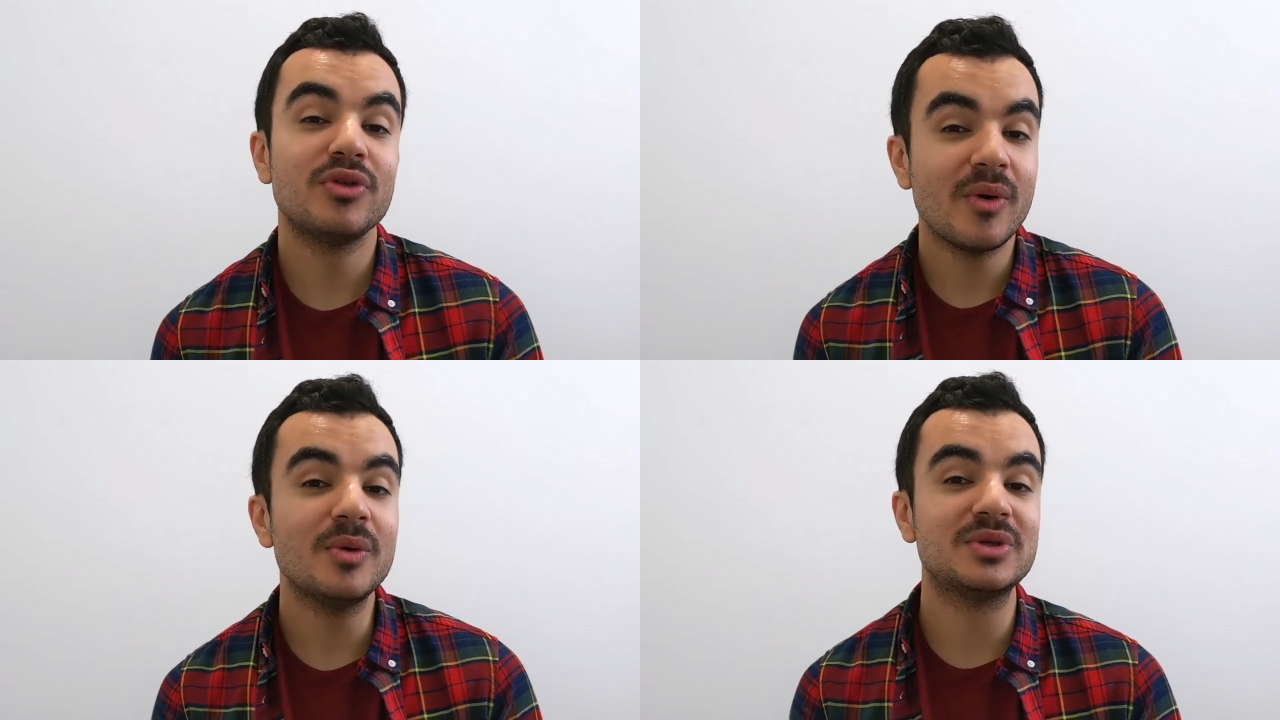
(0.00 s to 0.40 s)

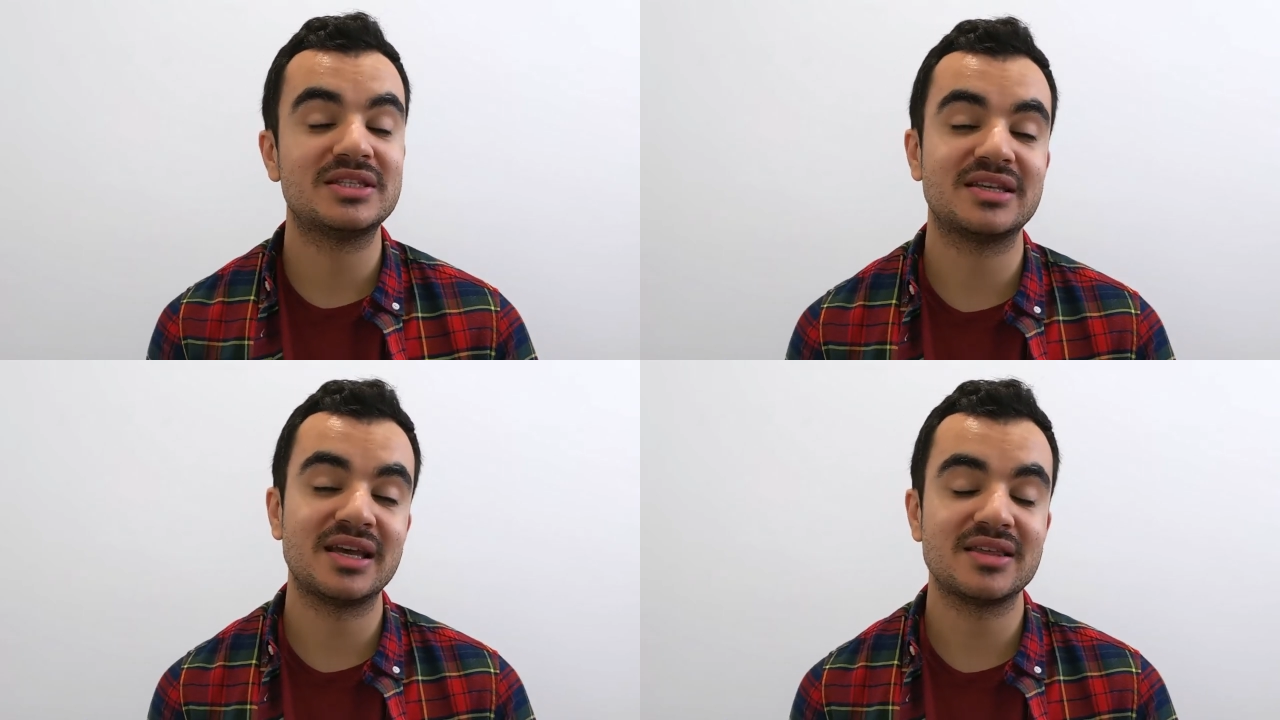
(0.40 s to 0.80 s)
although I
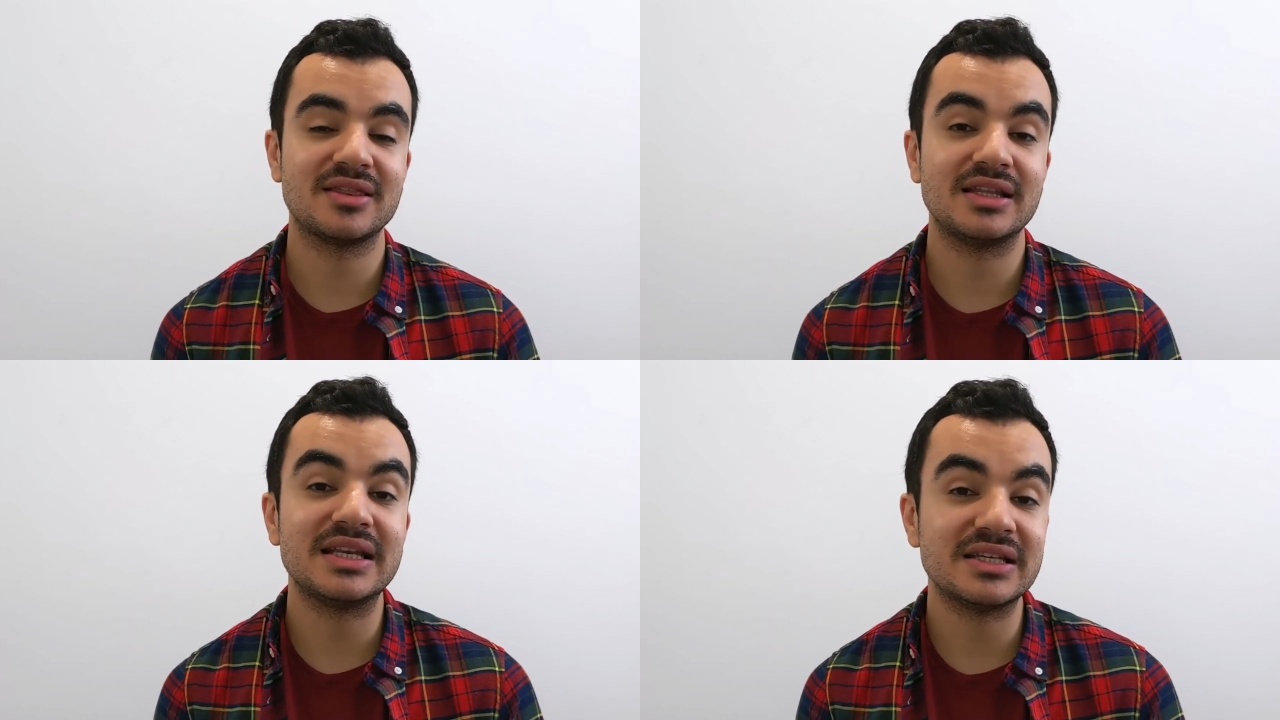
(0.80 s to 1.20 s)
would say
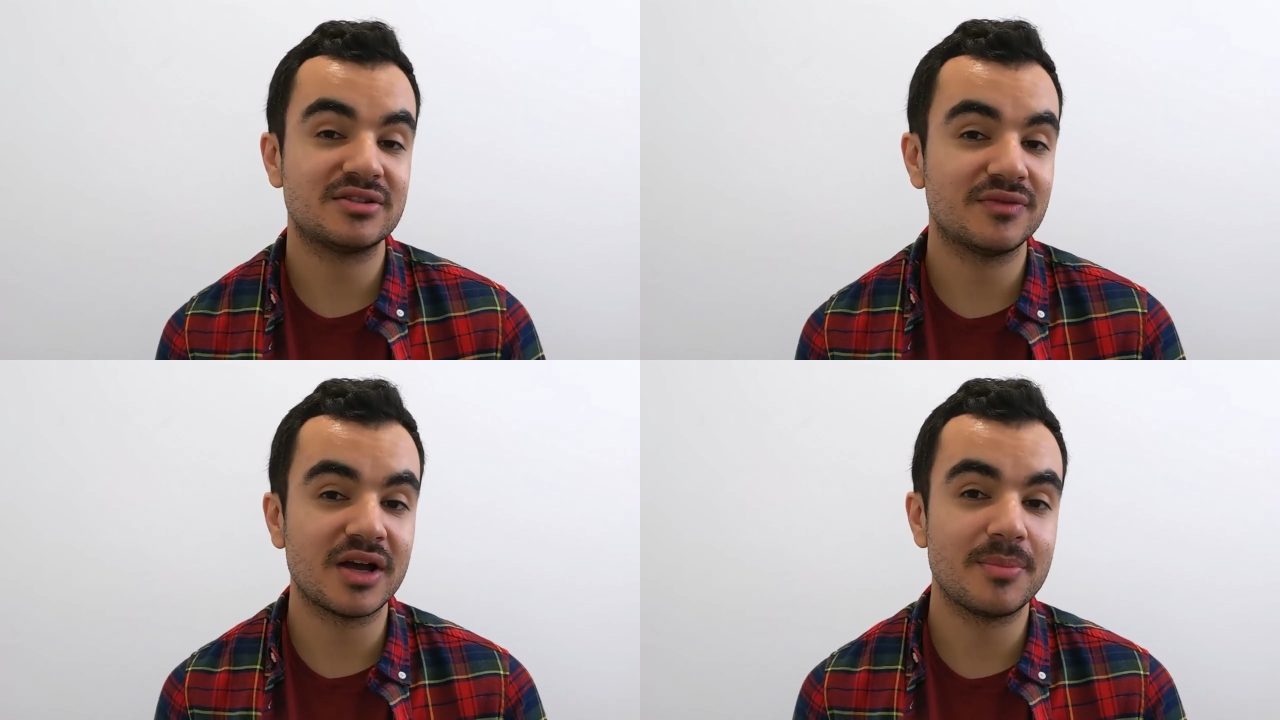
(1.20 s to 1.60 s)
that the
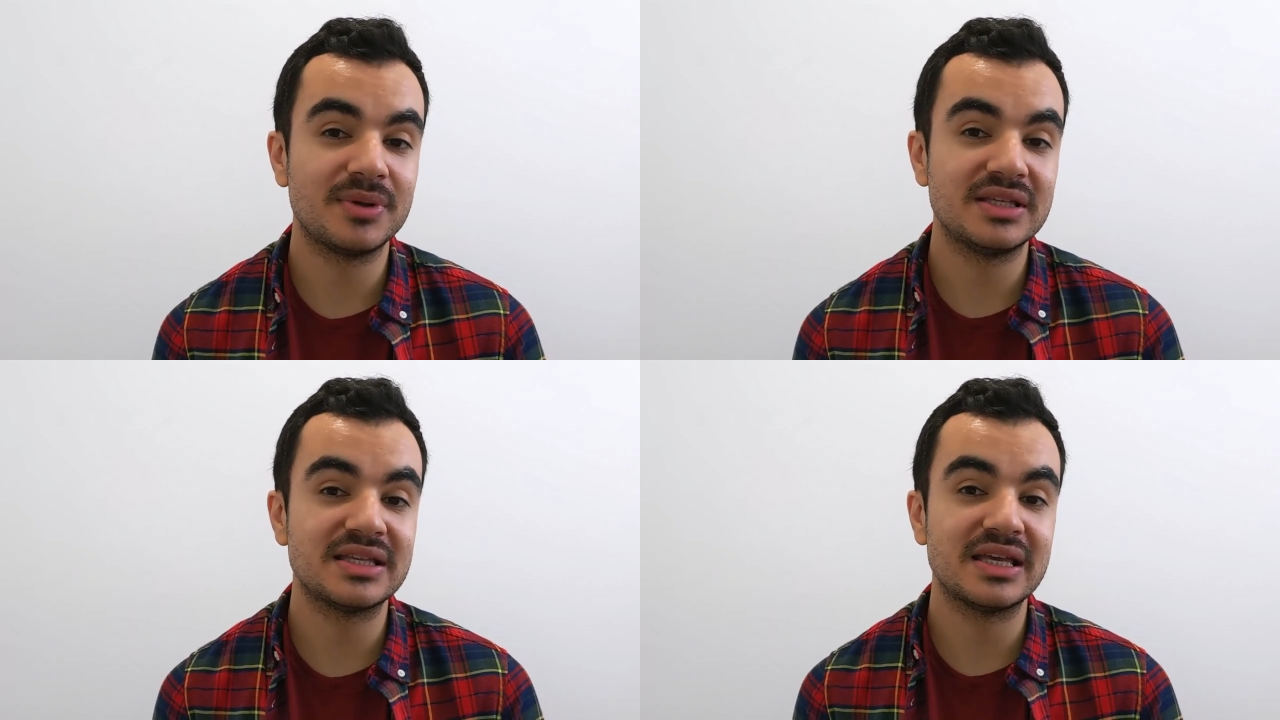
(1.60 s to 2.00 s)
list of
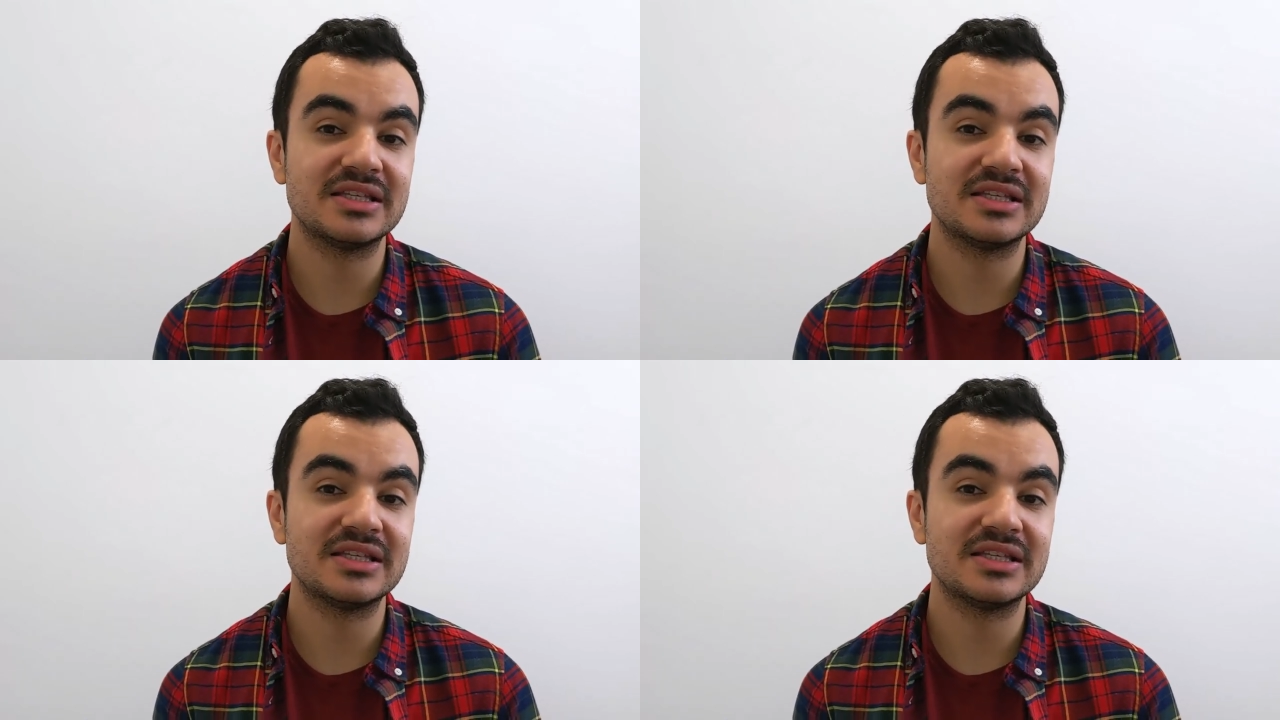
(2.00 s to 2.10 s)
companies